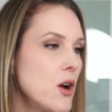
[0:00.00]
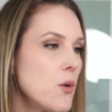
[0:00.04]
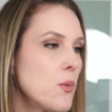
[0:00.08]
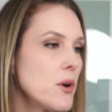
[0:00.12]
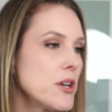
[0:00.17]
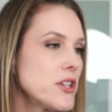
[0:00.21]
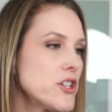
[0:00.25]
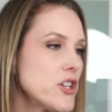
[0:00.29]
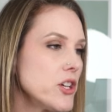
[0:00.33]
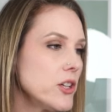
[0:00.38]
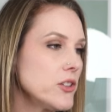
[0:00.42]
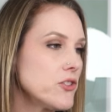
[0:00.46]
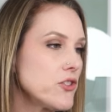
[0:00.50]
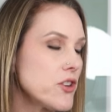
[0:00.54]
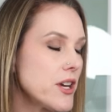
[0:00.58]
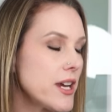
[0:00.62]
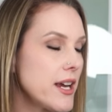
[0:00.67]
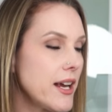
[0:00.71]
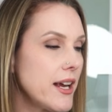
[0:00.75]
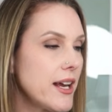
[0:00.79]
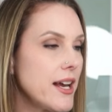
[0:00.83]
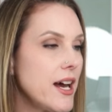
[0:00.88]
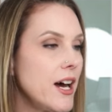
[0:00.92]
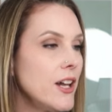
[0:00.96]
where children
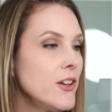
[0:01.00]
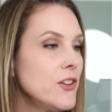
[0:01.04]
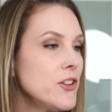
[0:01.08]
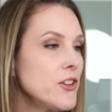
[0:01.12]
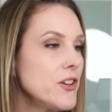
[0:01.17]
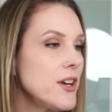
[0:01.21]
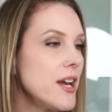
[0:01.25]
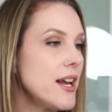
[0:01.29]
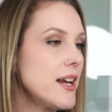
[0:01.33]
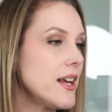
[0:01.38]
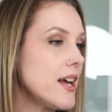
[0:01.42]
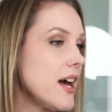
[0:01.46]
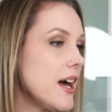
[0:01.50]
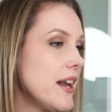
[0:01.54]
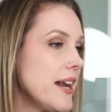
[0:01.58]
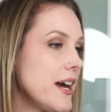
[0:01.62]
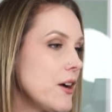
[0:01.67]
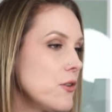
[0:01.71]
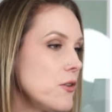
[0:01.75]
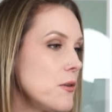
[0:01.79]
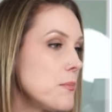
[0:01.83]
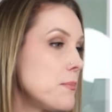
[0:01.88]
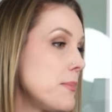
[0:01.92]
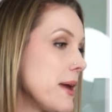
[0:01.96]
can color and cut
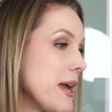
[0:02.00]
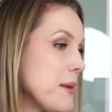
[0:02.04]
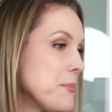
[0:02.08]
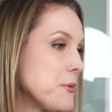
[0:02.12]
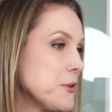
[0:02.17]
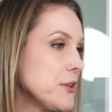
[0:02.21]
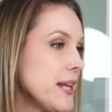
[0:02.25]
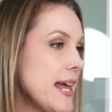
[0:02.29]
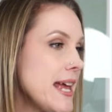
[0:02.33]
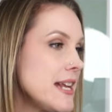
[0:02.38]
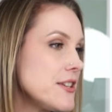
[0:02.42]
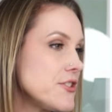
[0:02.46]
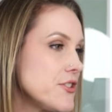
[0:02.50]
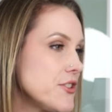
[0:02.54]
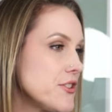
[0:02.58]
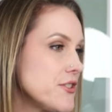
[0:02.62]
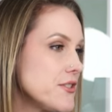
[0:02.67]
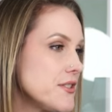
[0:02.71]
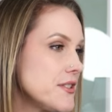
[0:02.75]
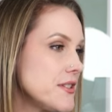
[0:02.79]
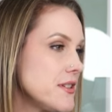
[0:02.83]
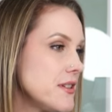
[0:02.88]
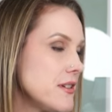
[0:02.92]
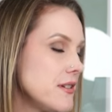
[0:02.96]
out paper
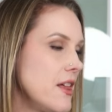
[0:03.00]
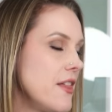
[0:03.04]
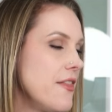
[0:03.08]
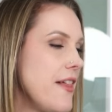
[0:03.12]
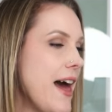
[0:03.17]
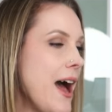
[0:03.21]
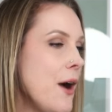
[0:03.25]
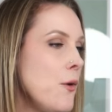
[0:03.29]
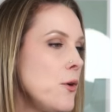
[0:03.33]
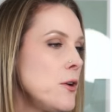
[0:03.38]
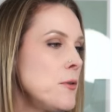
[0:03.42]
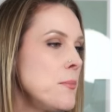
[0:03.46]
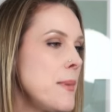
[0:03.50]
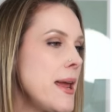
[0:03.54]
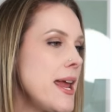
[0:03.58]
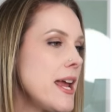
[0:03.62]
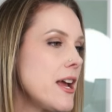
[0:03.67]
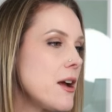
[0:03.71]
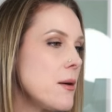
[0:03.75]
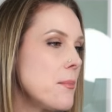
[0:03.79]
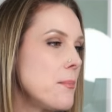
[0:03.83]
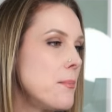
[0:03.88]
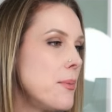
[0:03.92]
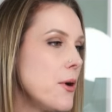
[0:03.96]
lanterns. That would
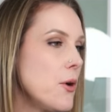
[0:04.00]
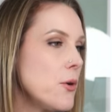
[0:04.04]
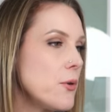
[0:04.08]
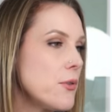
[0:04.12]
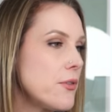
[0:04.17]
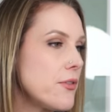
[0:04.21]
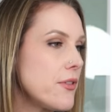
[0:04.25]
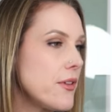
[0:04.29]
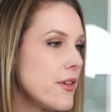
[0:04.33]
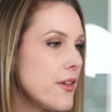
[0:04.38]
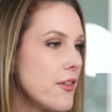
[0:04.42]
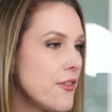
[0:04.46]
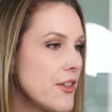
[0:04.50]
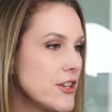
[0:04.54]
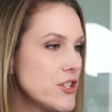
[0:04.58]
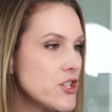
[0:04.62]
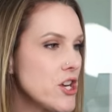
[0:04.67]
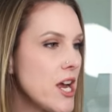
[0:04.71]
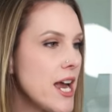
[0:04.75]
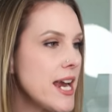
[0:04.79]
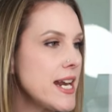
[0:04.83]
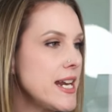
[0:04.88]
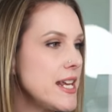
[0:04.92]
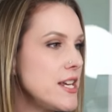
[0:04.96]
make both the
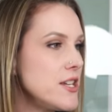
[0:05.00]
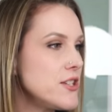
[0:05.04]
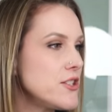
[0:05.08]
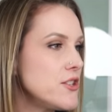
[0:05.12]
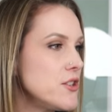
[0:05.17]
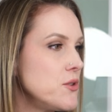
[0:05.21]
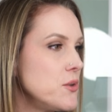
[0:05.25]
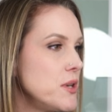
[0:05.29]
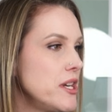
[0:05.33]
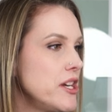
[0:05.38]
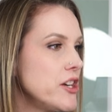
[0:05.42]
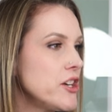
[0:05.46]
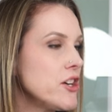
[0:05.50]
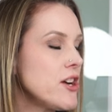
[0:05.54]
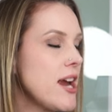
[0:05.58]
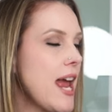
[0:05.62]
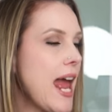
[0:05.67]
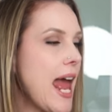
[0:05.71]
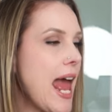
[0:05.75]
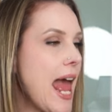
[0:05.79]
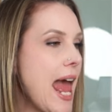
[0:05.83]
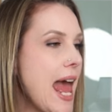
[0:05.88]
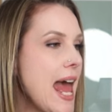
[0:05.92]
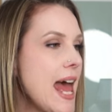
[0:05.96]
Chinese New Year
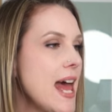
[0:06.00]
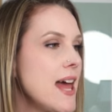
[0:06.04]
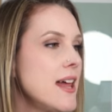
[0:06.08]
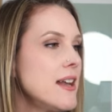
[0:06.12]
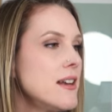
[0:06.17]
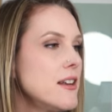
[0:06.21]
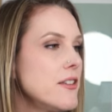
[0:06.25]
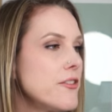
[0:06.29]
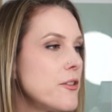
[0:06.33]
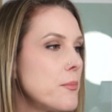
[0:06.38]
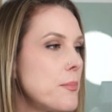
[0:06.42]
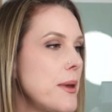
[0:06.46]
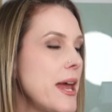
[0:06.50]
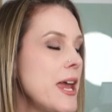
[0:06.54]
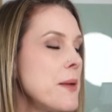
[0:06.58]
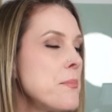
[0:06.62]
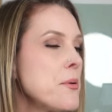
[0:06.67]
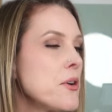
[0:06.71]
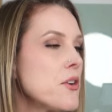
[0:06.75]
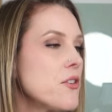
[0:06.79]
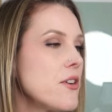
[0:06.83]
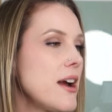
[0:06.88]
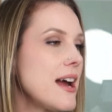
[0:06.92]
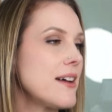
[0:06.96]
and the
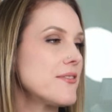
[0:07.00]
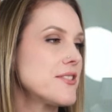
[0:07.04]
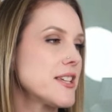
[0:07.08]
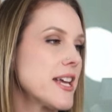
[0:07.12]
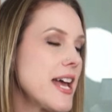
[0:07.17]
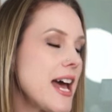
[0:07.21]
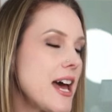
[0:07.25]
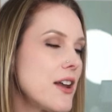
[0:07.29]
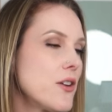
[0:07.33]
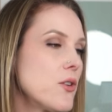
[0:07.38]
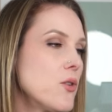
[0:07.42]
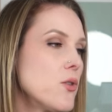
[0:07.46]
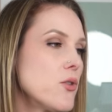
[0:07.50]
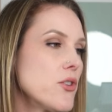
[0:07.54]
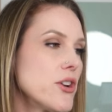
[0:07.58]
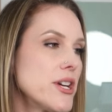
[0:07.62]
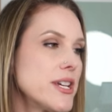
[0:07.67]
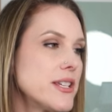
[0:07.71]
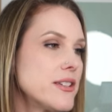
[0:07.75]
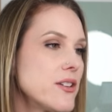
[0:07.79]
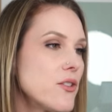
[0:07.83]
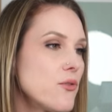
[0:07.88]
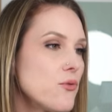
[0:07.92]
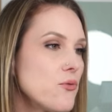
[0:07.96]
paper crafts
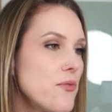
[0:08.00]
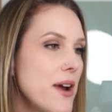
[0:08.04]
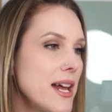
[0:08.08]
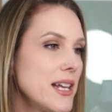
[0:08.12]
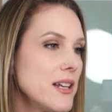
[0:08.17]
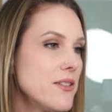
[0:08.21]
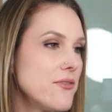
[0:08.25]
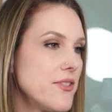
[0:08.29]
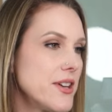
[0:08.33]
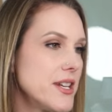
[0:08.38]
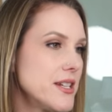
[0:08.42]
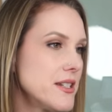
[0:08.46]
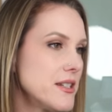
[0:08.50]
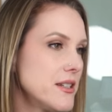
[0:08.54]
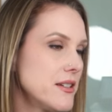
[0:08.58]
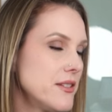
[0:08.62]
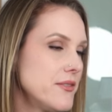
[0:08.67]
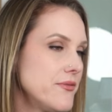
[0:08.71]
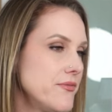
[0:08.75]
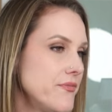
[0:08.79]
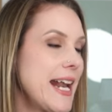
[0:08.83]
categories relevant.